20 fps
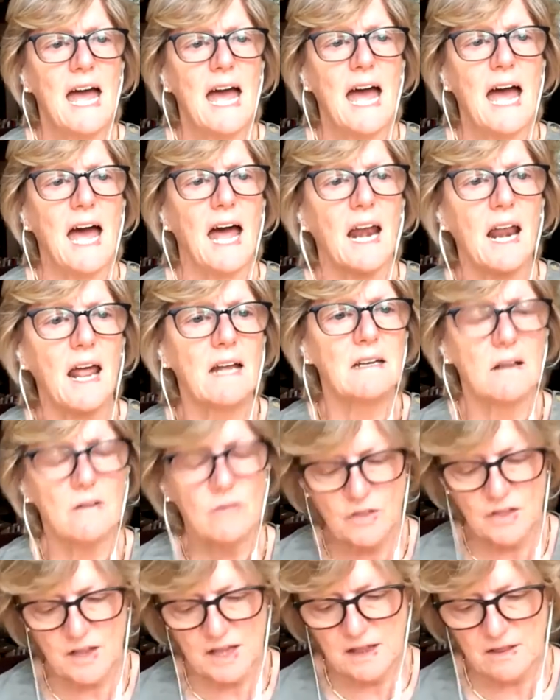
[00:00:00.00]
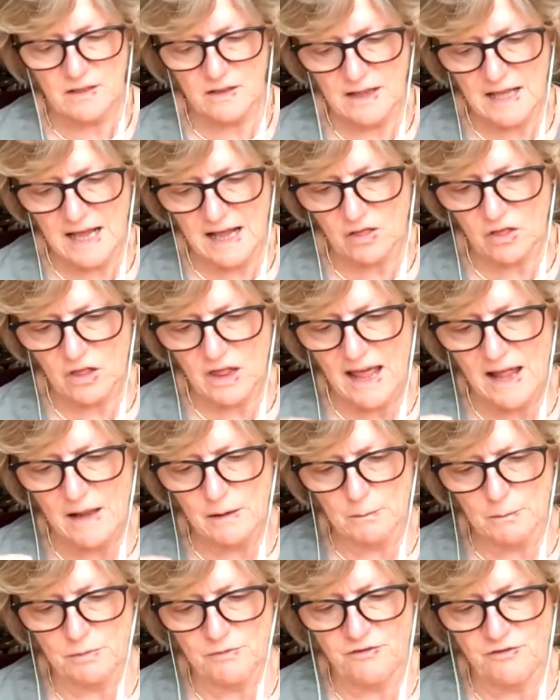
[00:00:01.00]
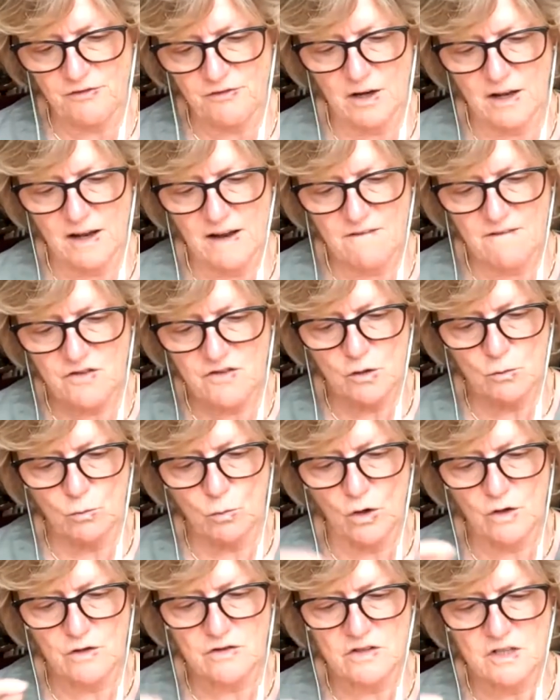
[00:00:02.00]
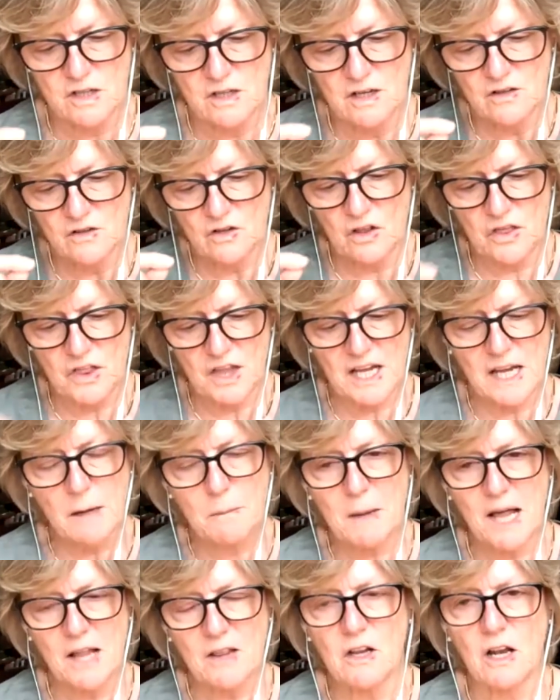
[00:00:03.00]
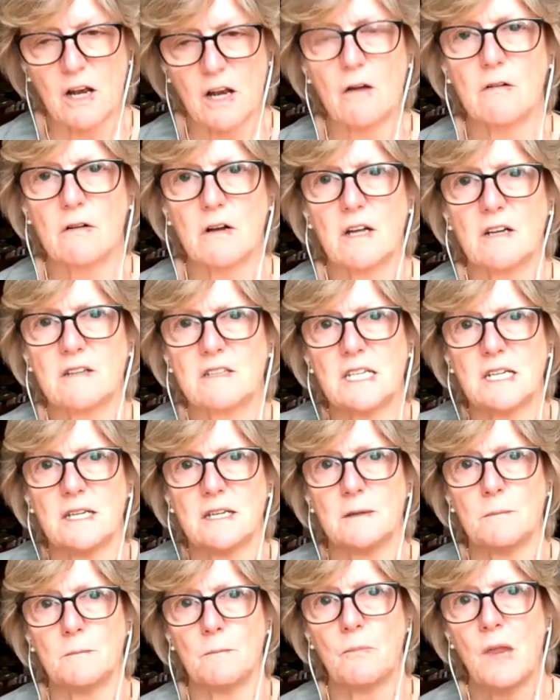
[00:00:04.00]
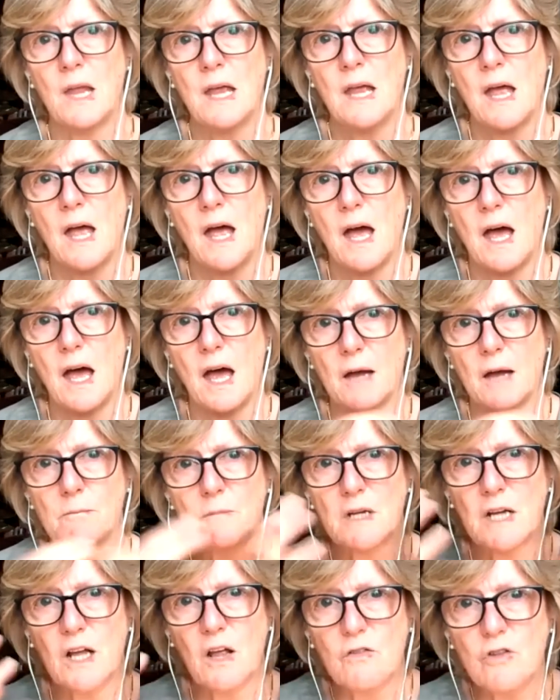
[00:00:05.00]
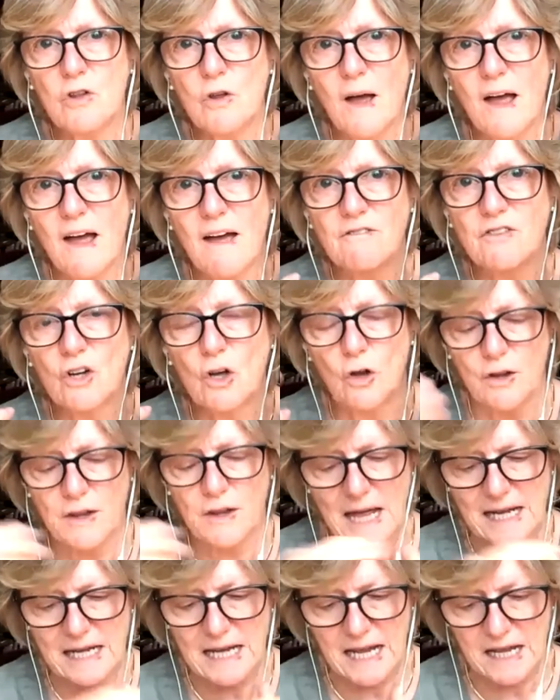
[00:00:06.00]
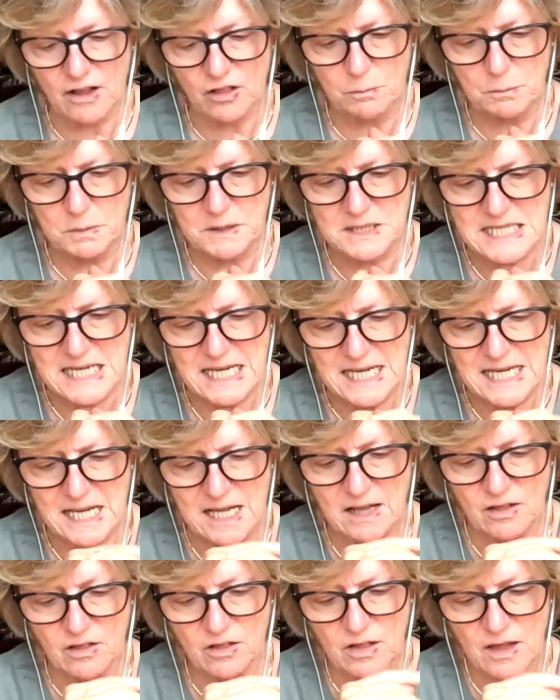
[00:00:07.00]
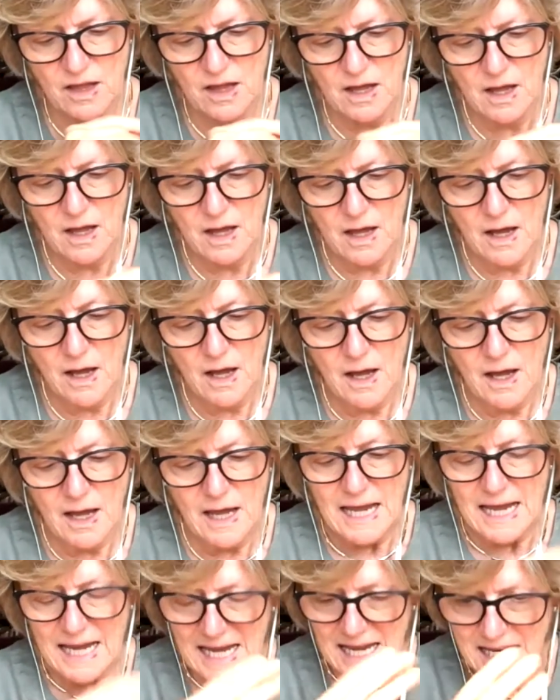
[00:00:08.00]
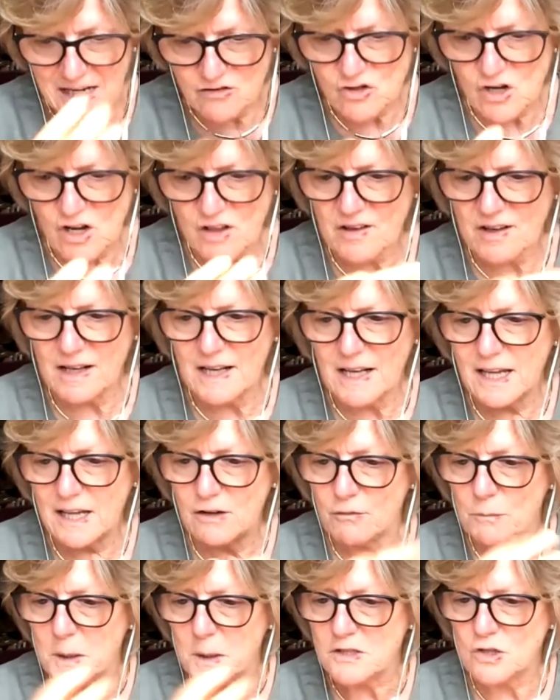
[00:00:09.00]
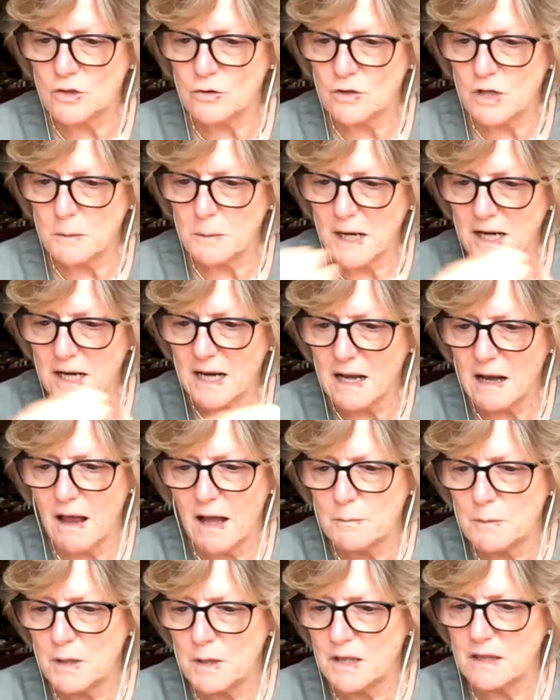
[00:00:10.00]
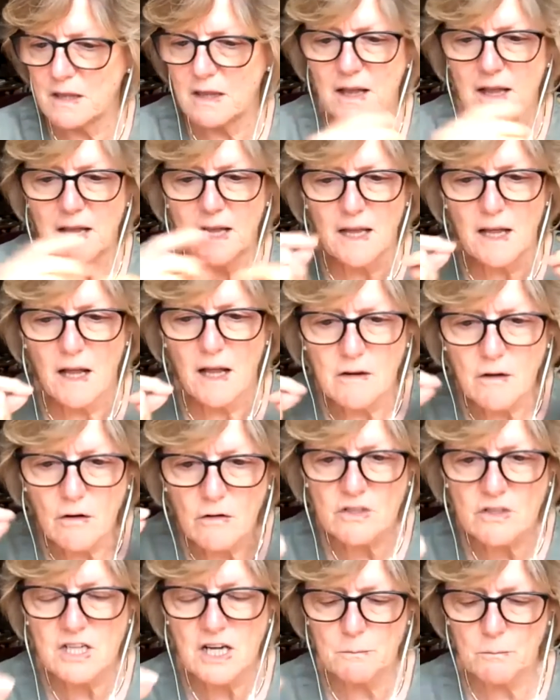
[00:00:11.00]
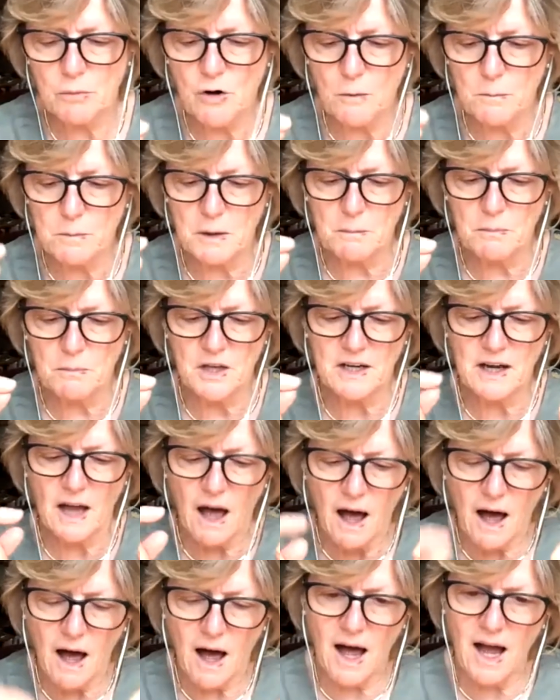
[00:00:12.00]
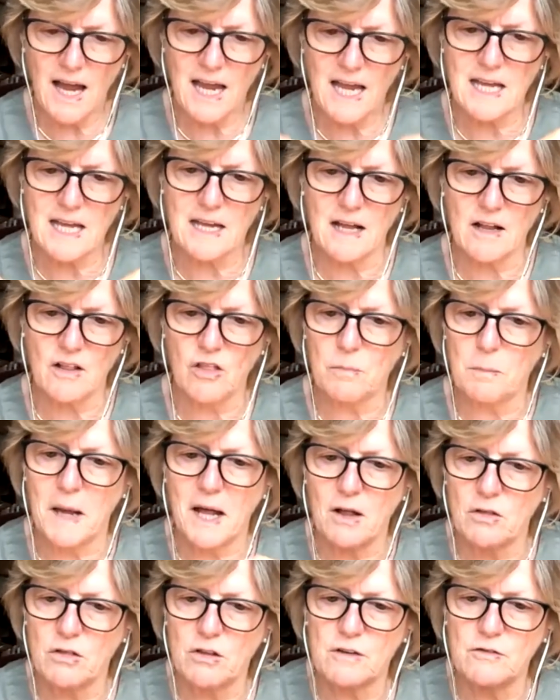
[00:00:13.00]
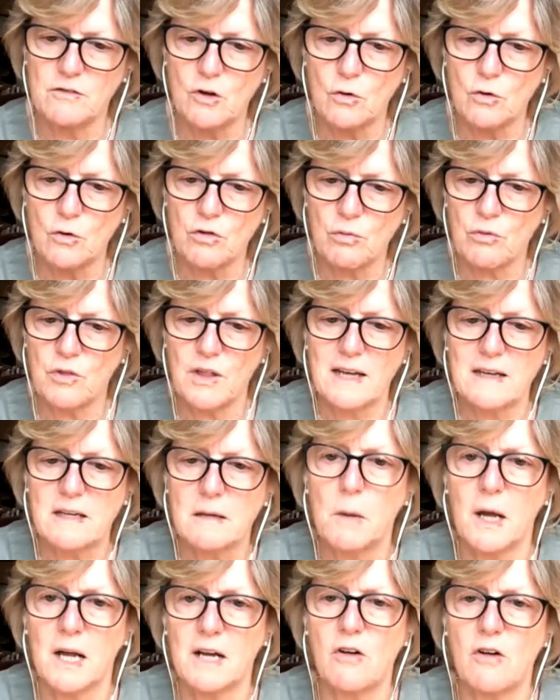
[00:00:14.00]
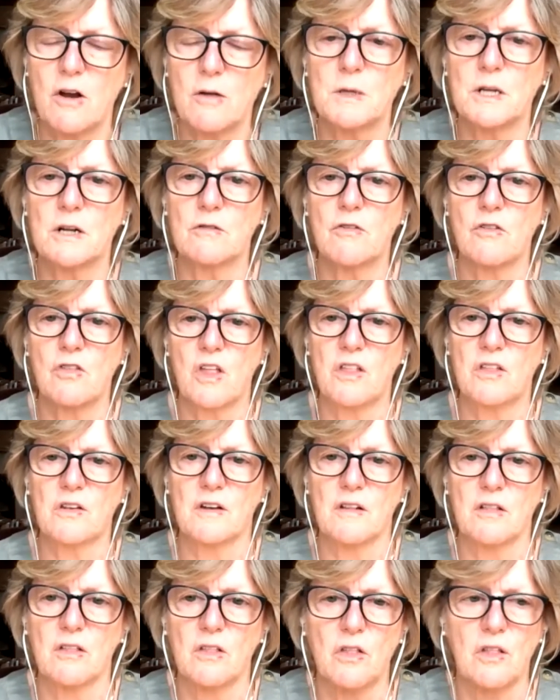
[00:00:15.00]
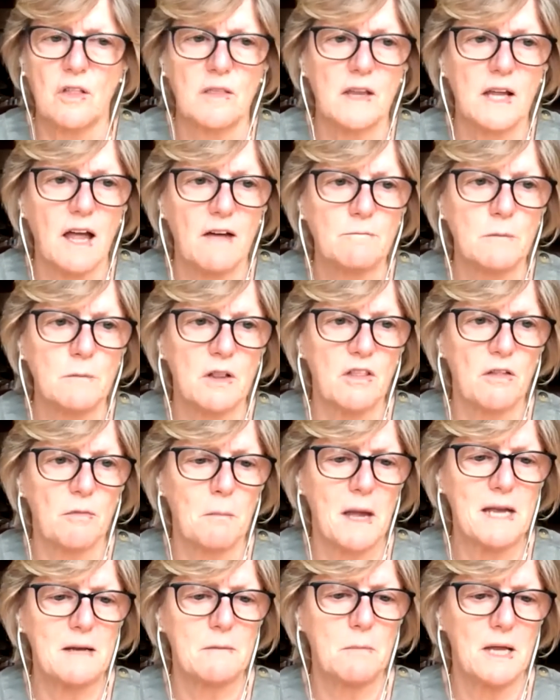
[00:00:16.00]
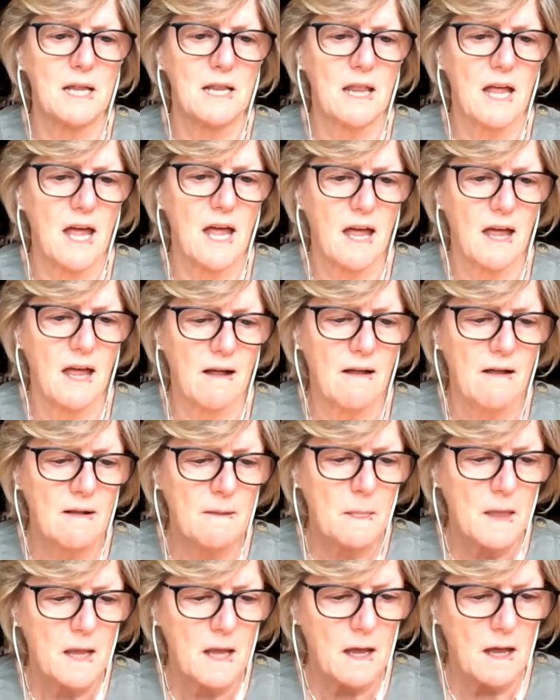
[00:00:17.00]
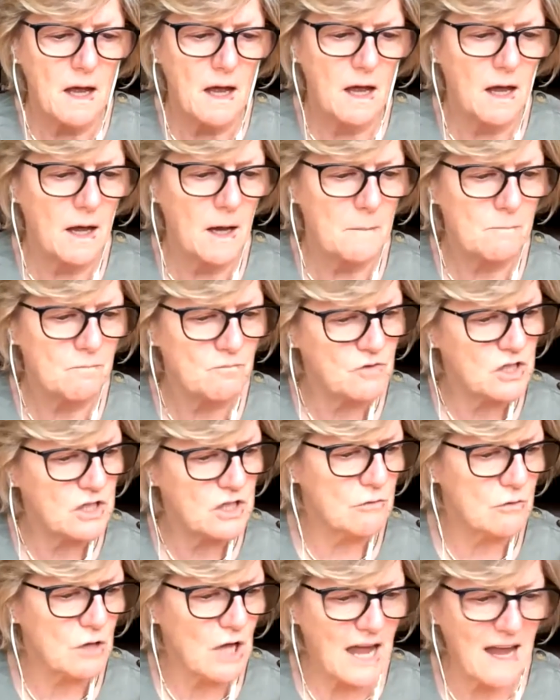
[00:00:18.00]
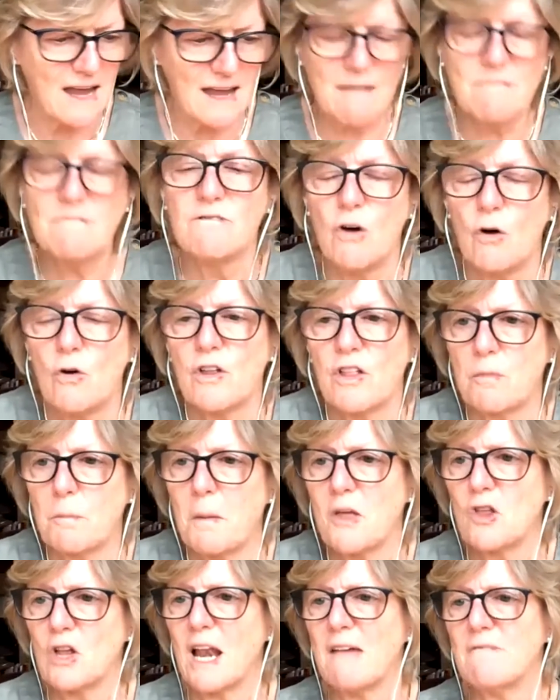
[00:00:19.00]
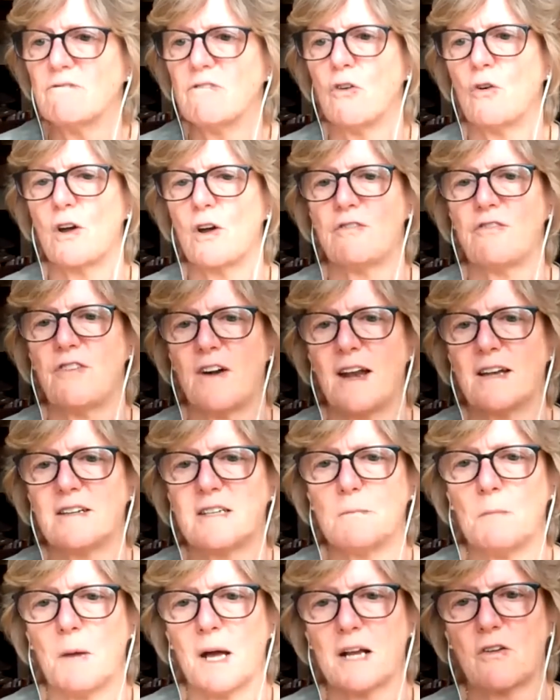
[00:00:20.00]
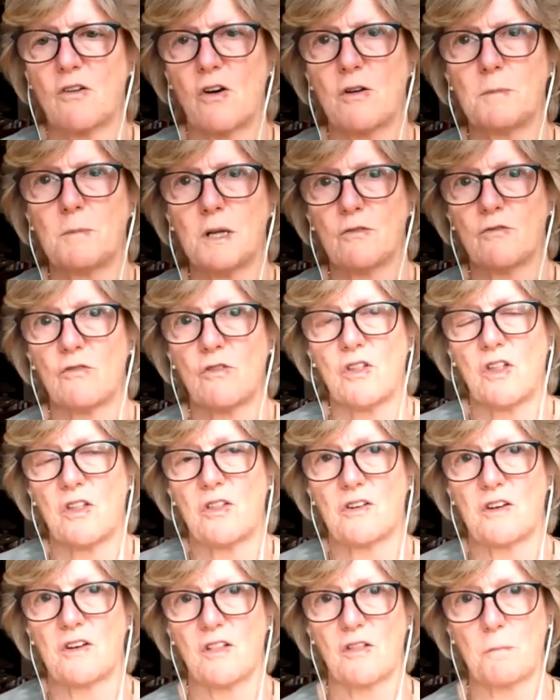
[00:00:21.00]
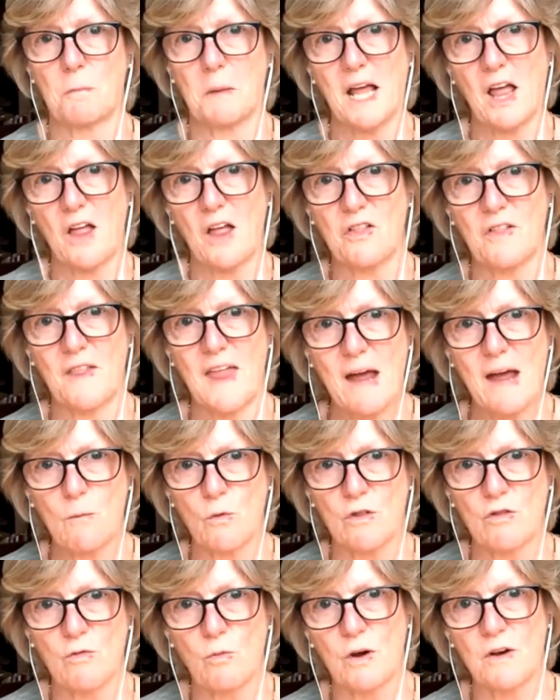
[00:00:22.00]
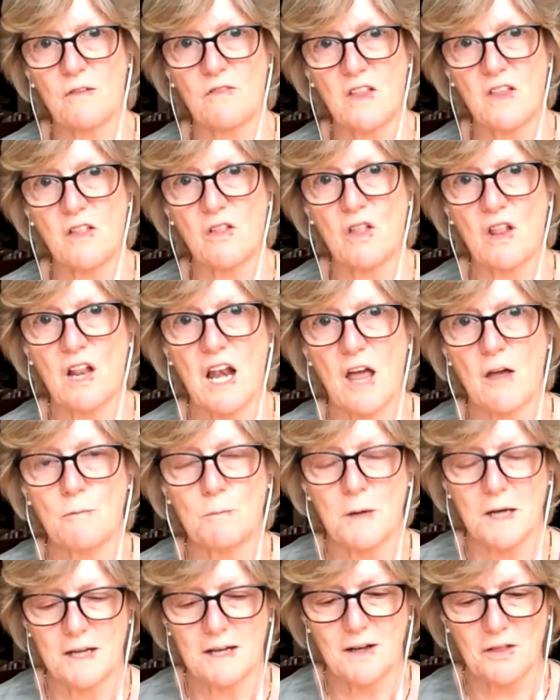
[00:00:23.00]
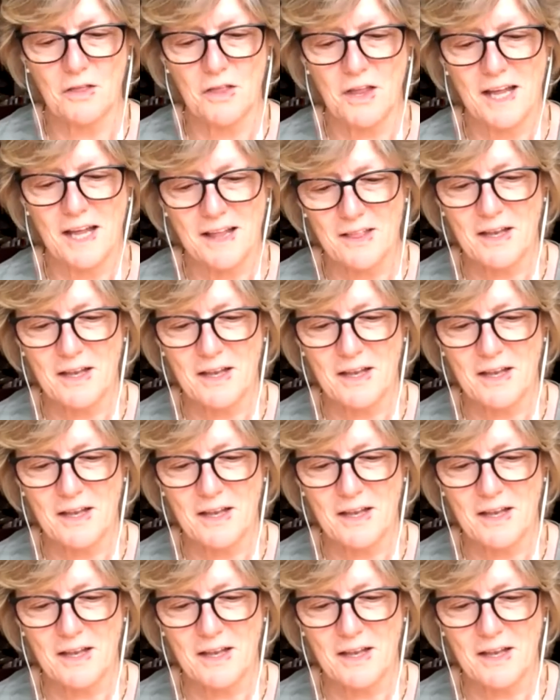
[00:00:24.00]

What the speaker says: And I don't think that that's helpful if you want to think about the longer term, because you haven't got that expertise. Interestingly, you've been talking about climate. The long-term problem that I espoused, of course, was antimicrobial resistance, and the government's made me their UK envoy, special envoy for antimicrobial resistance, because that was one of these slow burner things.